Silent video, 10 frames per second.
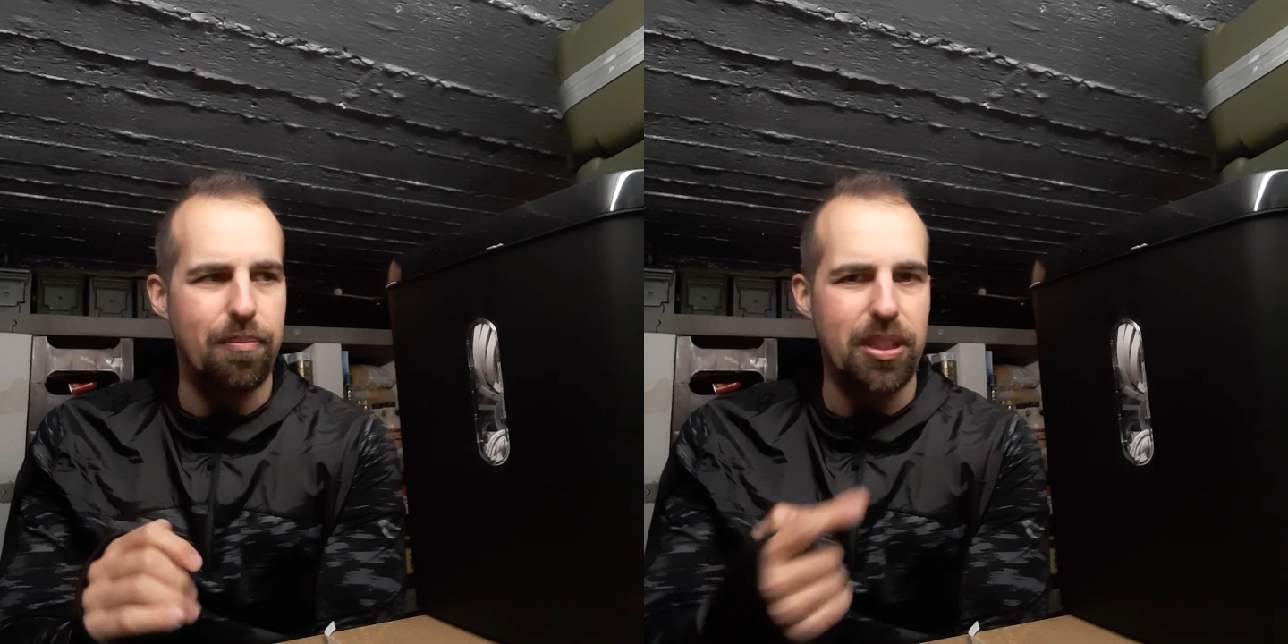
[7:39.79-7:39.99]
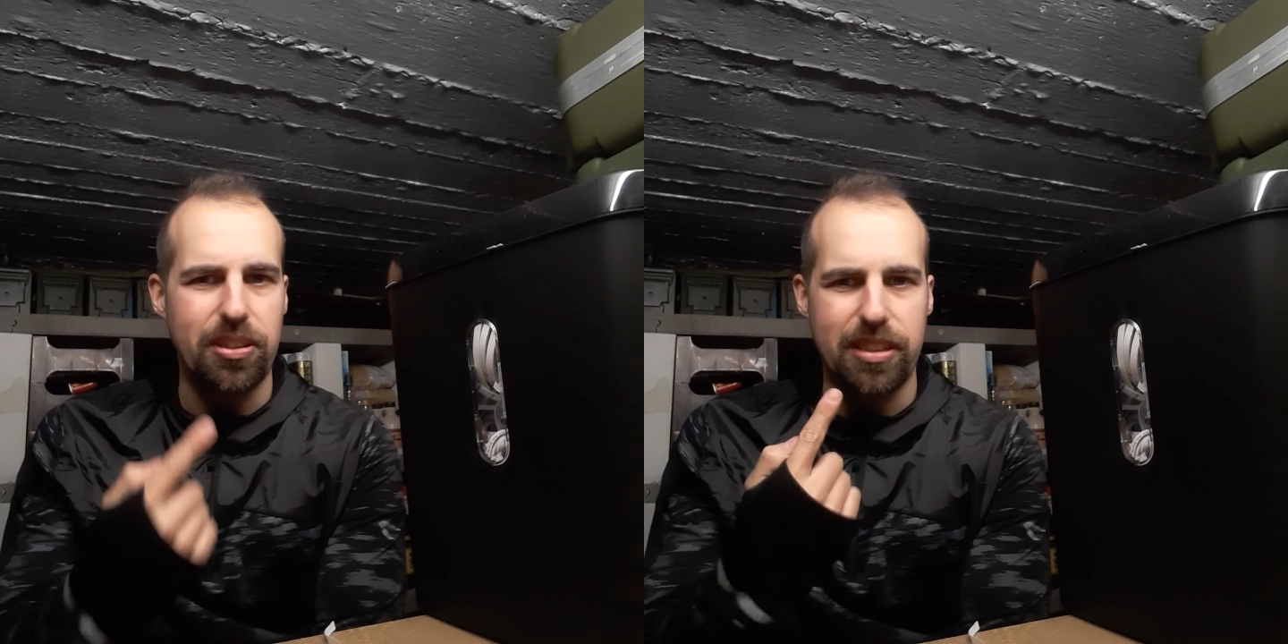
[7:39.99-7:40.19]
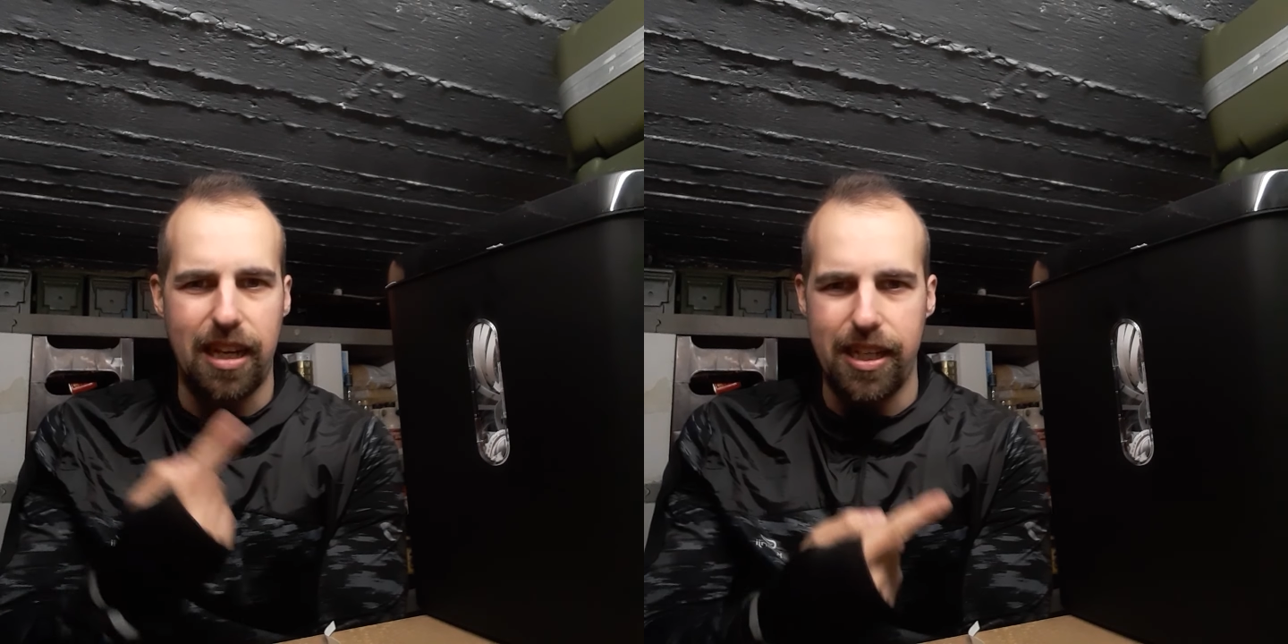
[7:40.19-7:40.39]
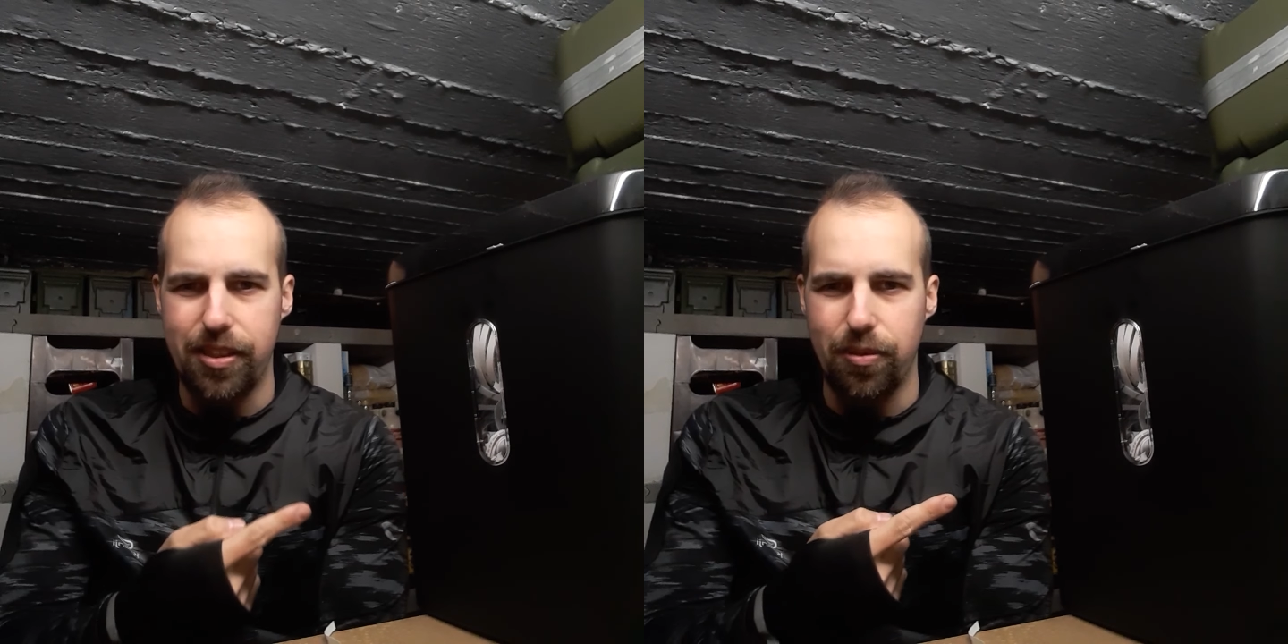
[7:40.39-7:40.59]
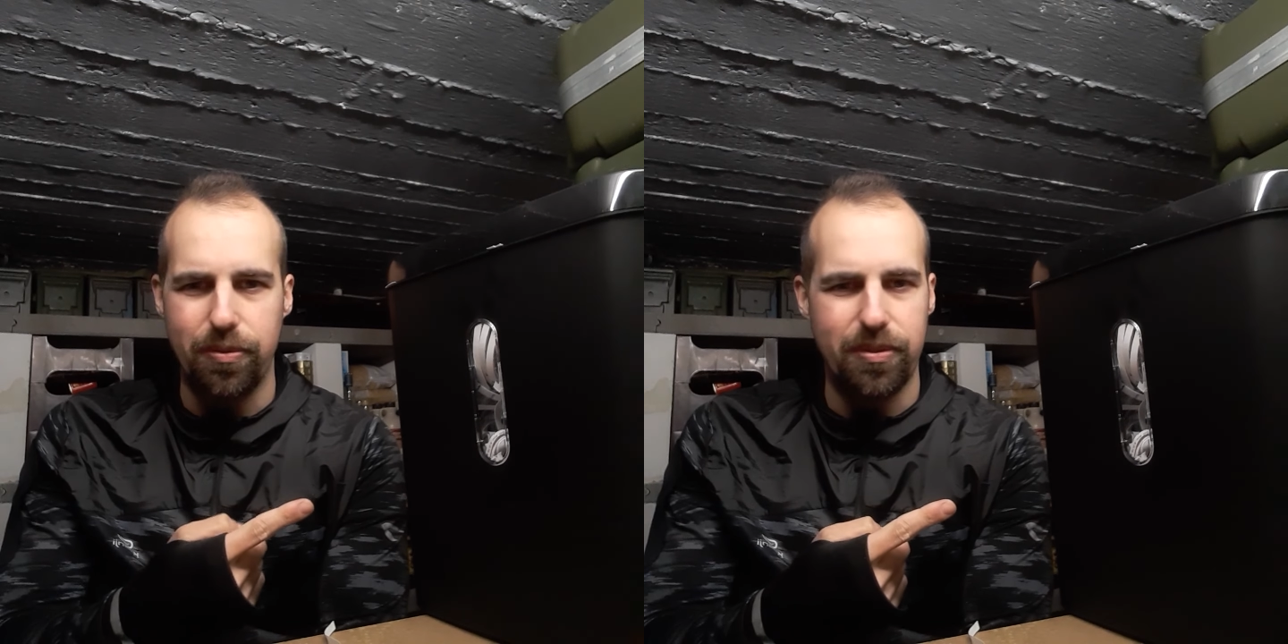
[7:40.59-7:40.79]
because I
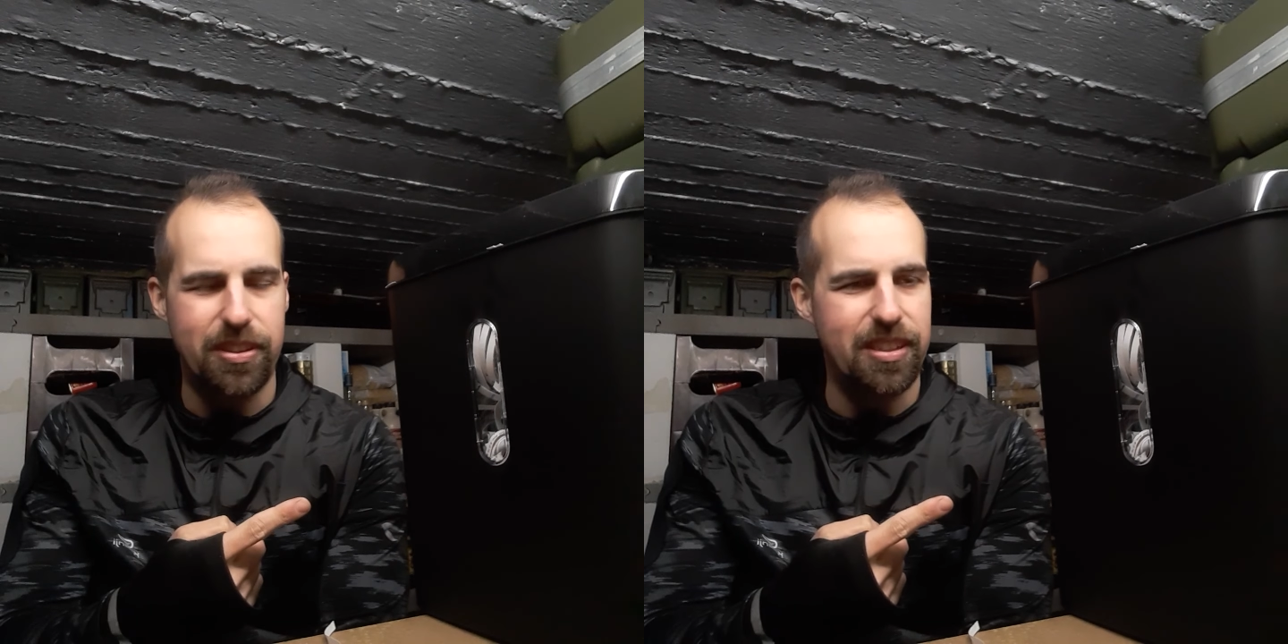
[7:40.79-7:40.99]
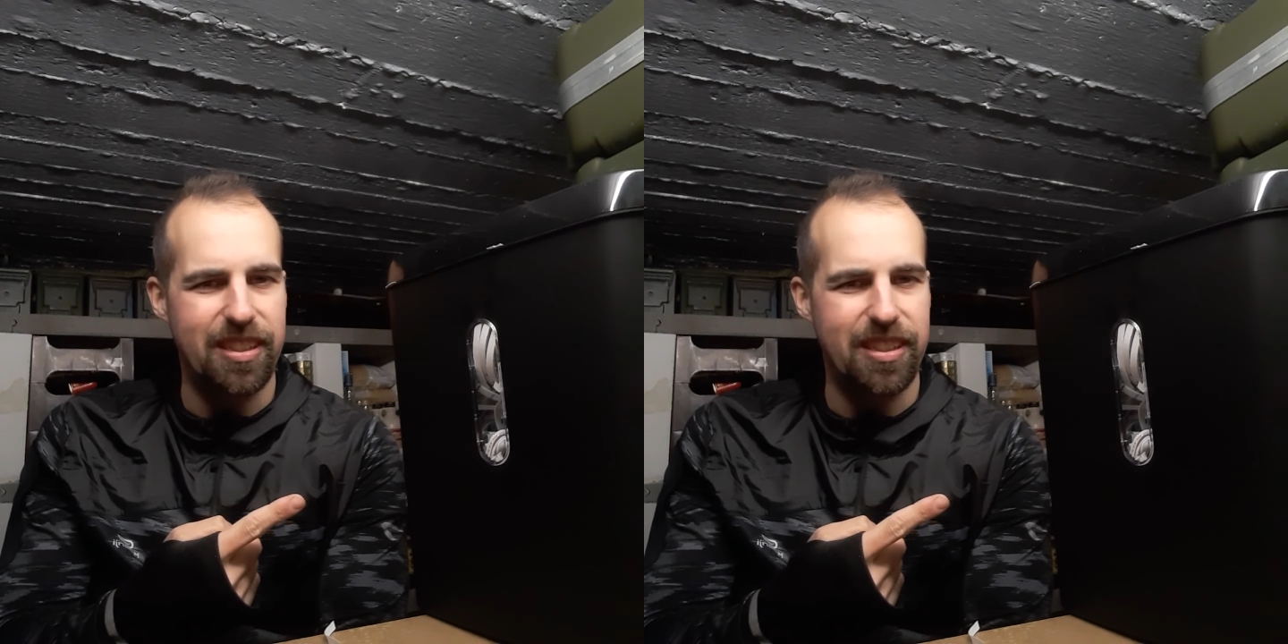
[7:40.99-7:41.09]
don't